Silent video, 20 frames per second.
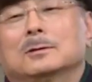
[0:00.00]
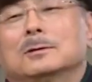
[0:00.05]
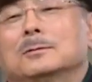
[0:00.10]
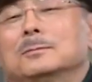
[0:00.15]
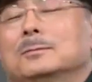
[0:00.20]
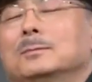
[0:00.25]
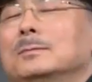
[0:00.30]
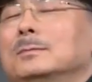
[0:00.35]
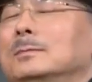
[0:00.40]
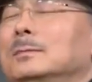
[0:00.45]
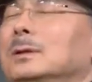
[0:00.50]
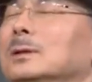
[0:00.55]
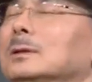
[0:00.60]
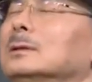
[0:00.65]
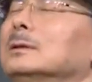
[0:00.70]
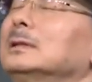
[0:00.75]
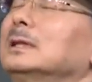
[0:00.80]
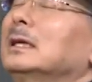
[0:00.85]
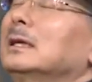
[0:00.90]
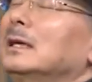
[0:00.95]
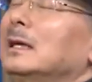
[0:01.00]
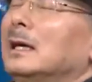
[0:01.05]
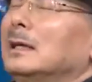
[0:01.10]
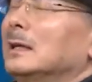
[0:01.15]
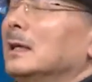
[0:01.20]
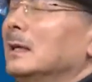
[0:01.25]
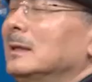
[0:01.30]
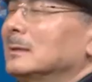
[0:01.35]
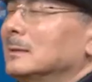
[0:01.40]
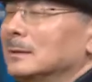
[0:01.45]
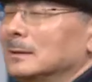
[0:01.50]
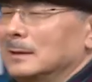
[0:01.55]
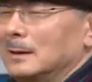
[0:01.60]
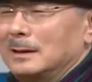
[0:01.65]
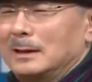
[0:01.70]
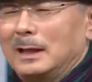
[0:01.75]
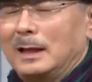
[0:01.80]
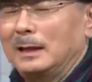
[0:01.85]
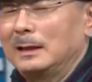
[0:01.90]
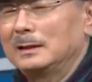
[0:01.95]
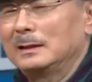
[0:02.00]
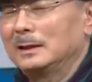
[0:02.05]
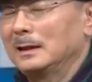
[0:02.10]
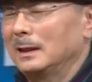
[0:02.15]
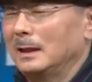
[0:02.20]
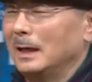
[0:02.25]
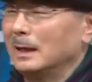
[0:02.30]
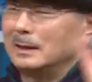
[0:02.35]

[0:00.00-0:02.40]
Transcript: If you don't know what to talk about,